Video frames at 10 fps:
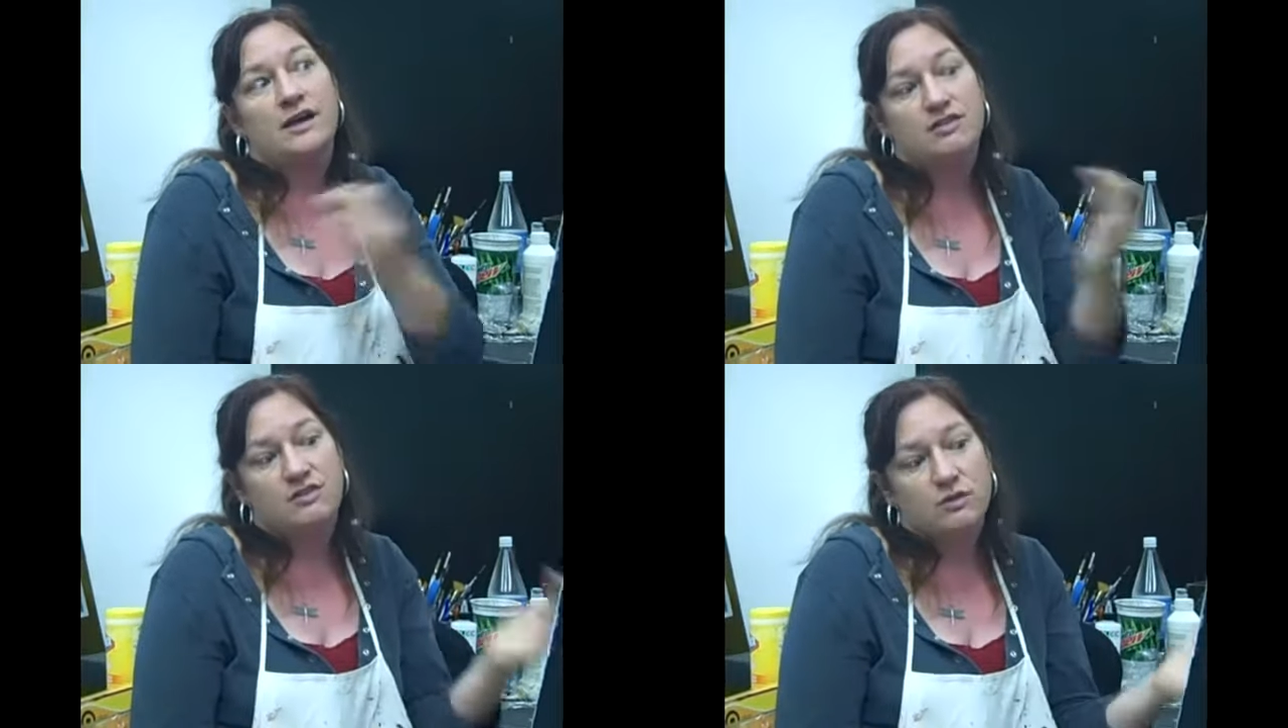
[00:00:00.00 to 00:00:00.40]

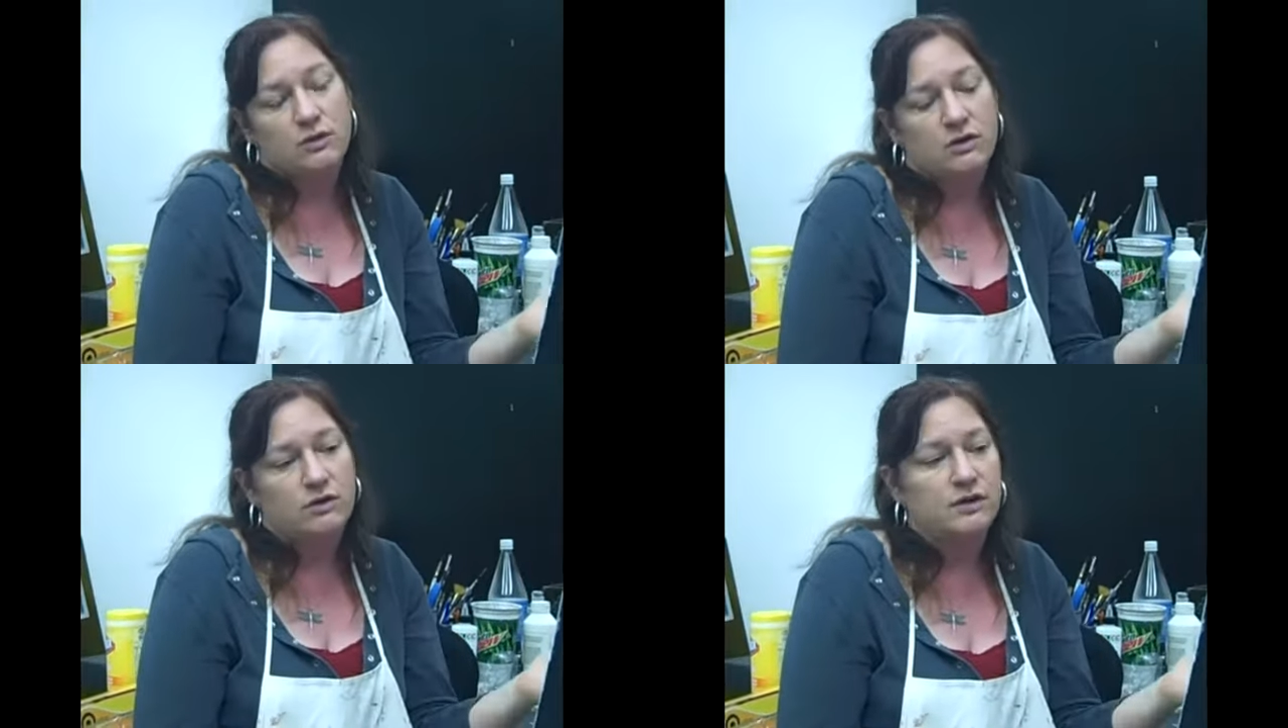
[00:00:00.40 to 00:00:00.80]

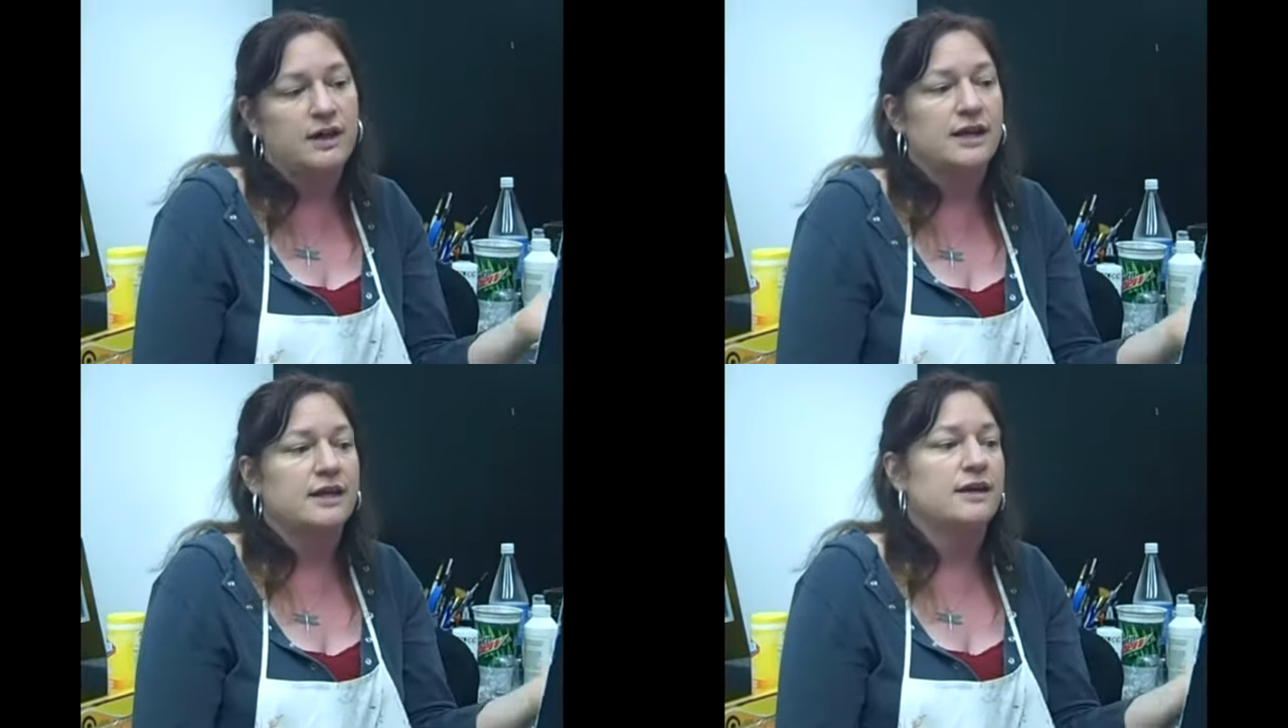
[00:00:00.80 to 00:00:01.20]
historical
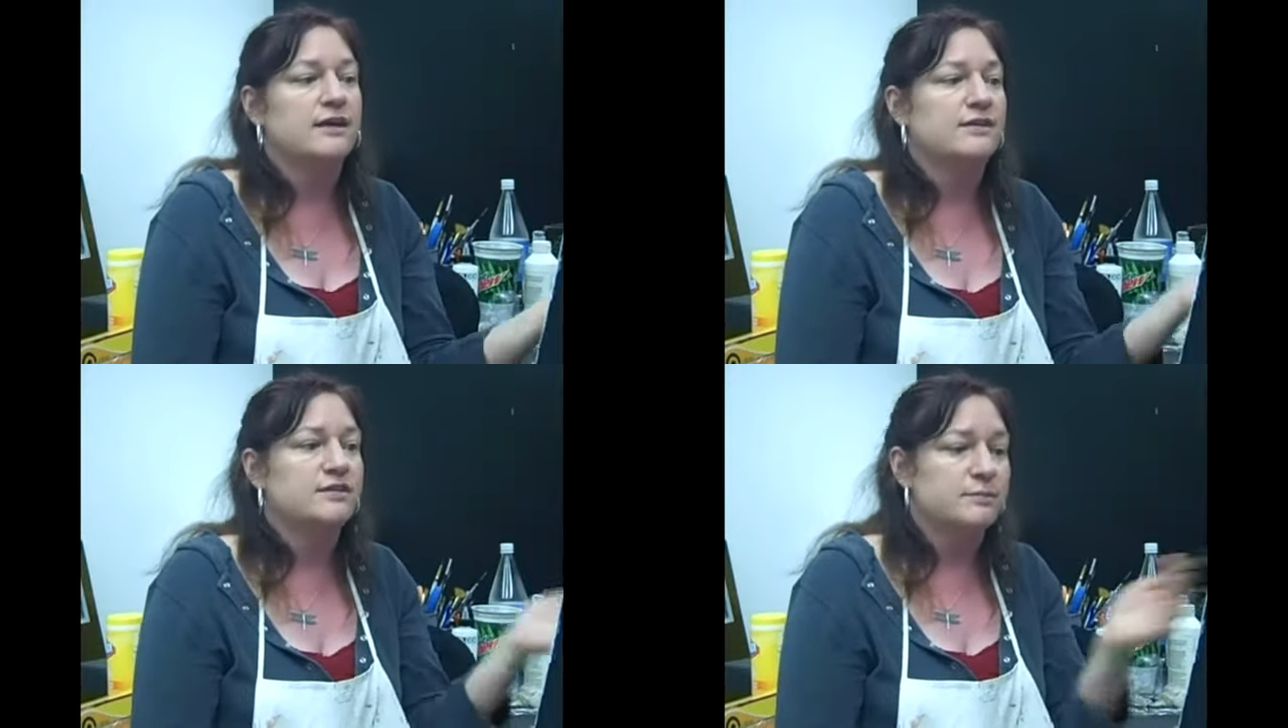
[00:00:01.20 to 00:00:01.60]

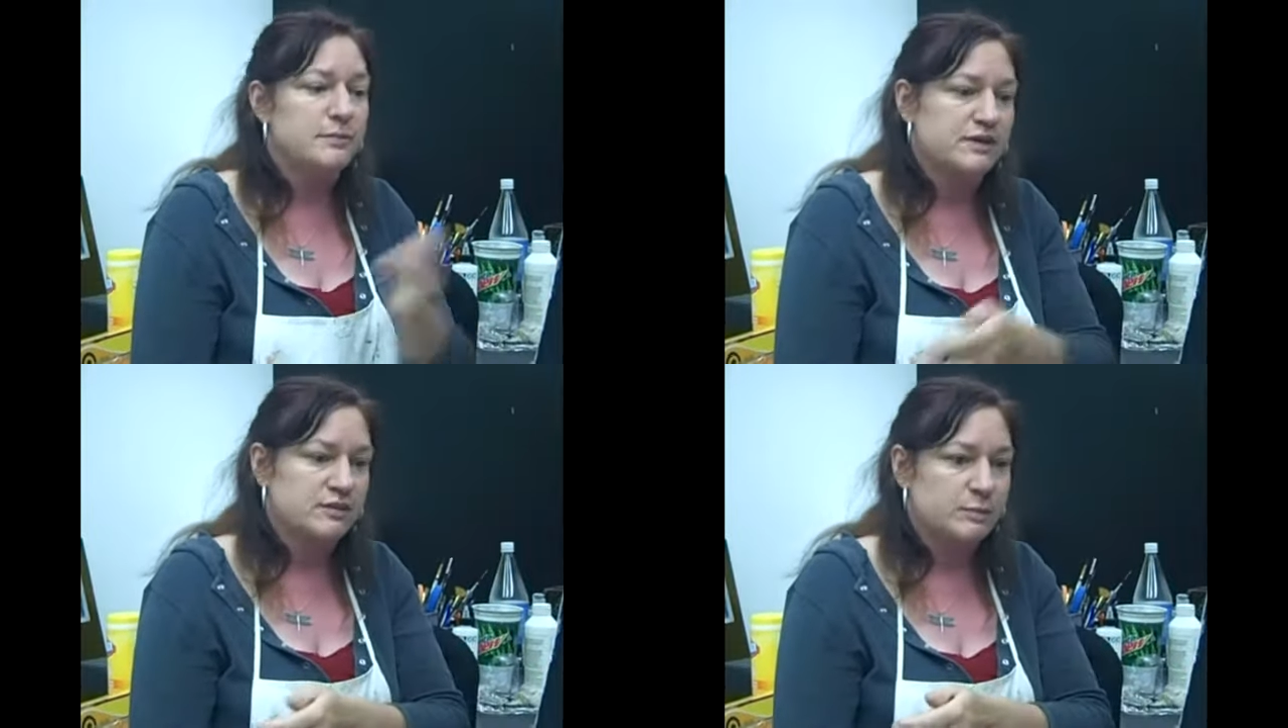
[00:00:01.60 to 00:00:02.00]
natives,
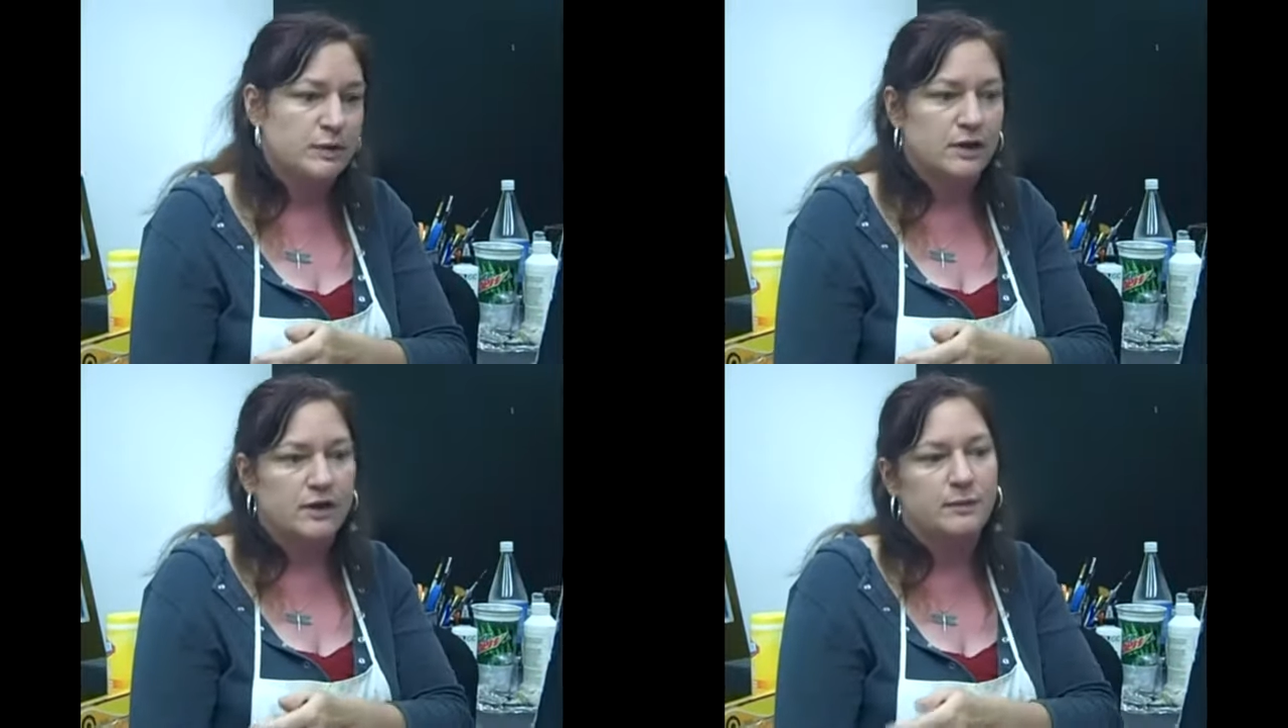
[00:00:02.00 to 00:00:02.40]

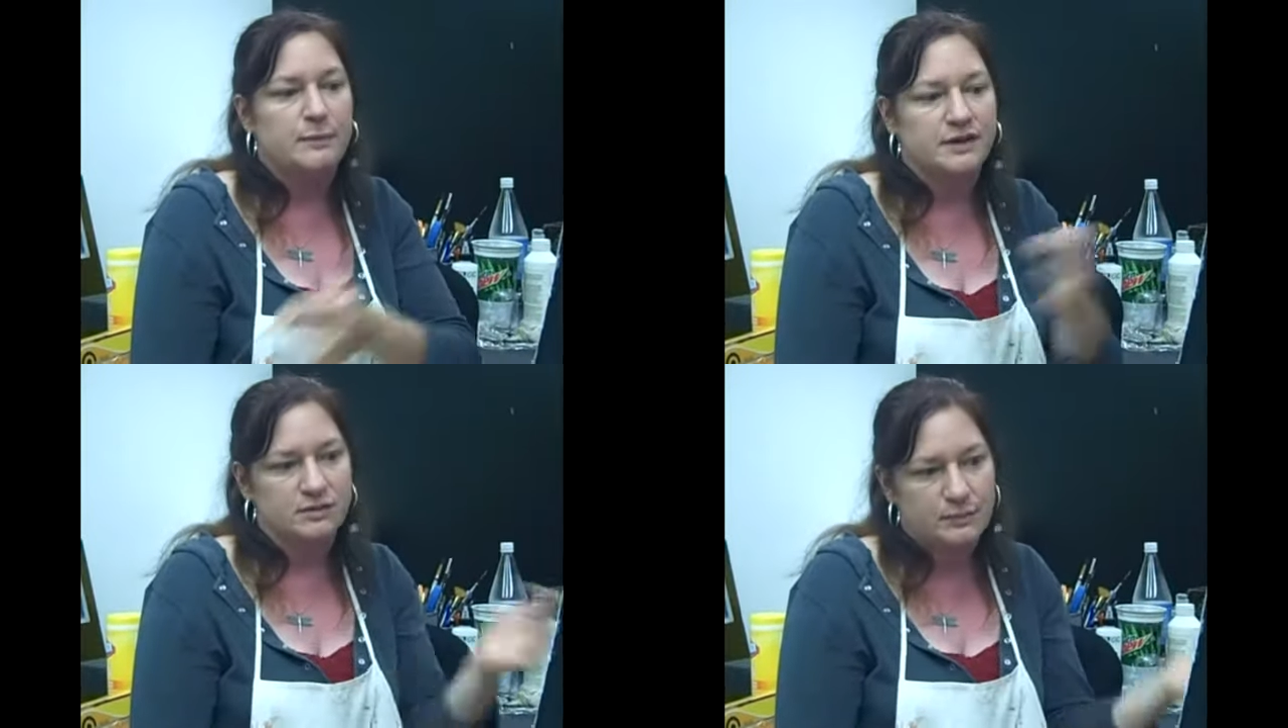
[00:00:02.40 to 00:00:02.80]
mixed blood,
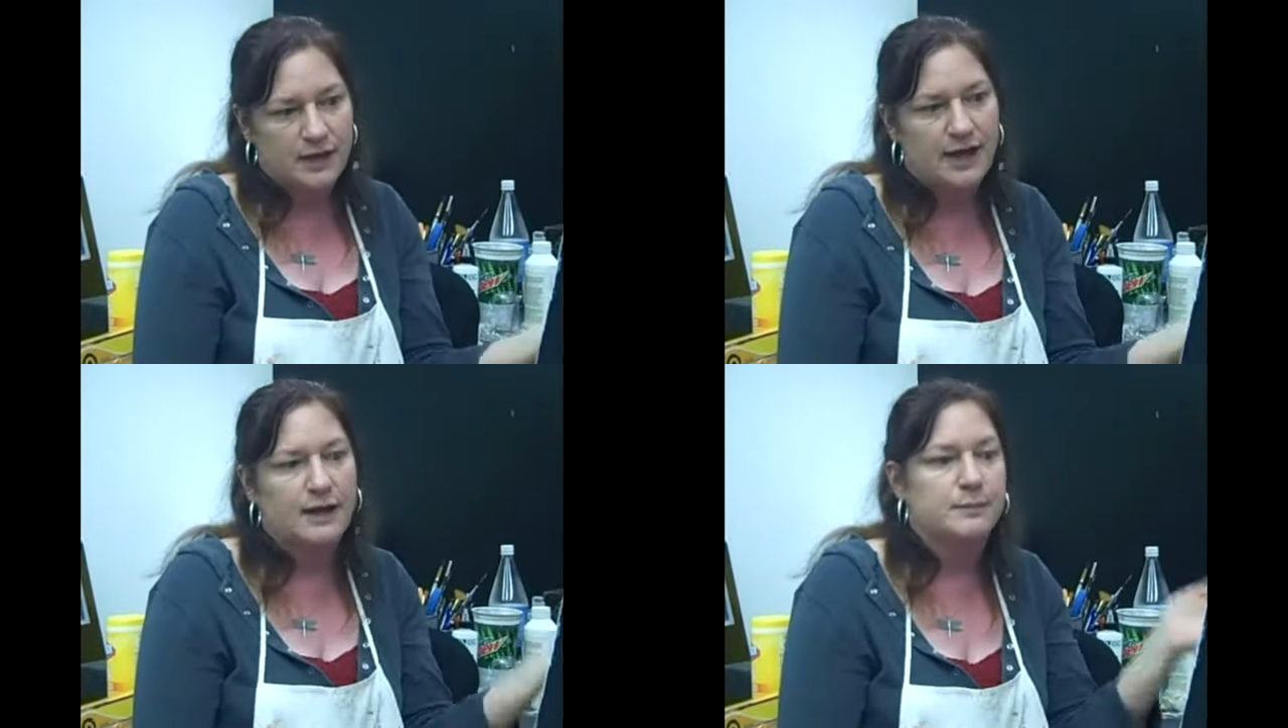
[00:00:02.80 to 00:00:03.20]
mixed
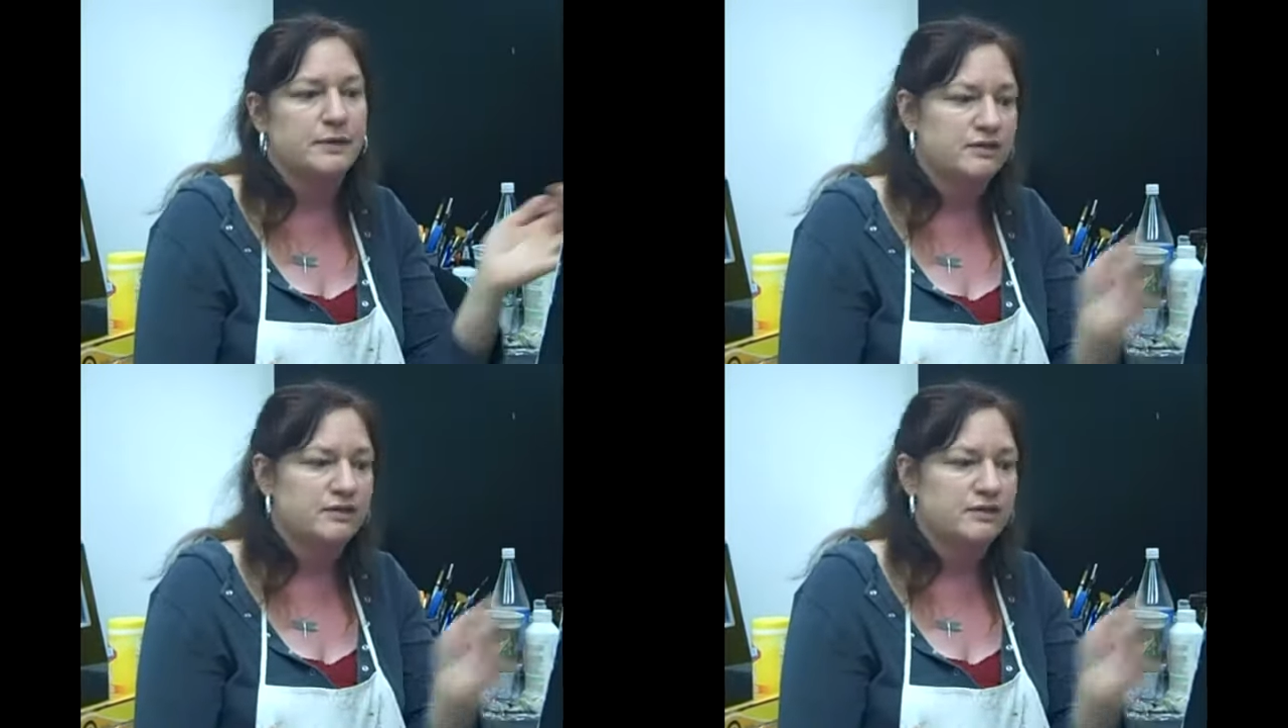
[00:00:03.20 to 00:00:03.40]
black,